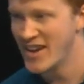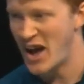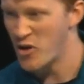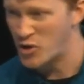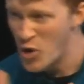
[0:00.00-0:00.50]
and
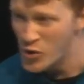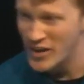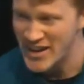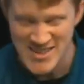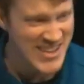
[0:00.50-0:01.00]
how cool
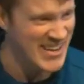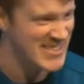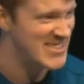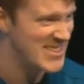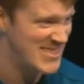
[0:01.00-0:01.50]
it is that
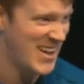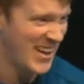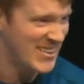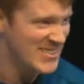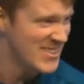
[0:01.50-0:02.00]
it's
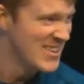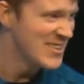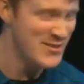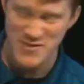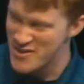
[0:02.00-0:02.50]
designed
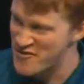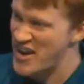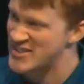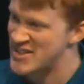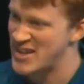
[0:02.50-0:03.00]
to be the
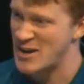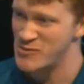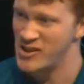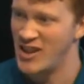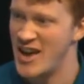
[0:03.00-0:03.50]
fastest
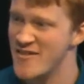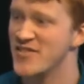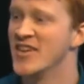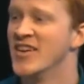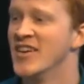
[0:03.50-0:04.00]
animal alive,
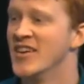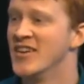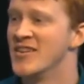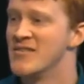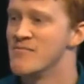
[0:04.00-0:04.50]

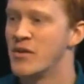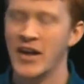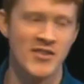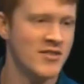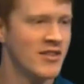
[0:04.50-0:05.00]
but I
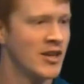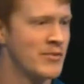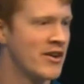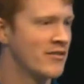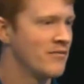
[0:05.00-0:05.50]
also think
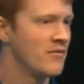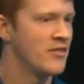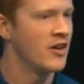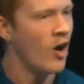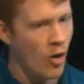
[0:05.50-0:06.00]
about
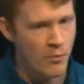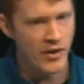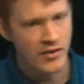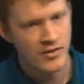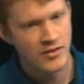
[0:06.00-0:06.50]
the hope
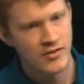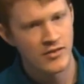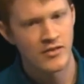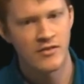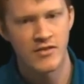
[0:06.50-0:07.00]

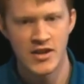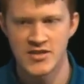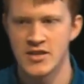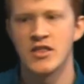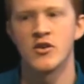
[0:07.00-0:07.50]
that is
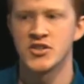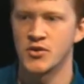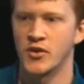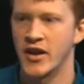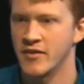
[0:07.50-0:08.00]
in their
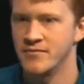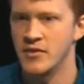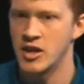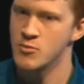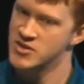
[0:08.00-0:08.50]
story,
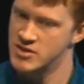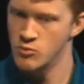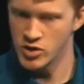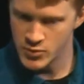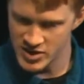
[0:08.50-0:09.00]
that humans
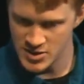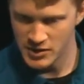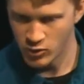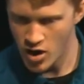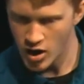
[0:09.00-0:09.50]
were doing
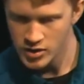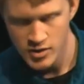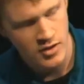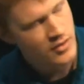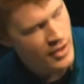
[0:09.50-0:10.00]
something wrong,
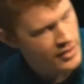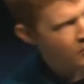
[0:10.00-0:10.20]
and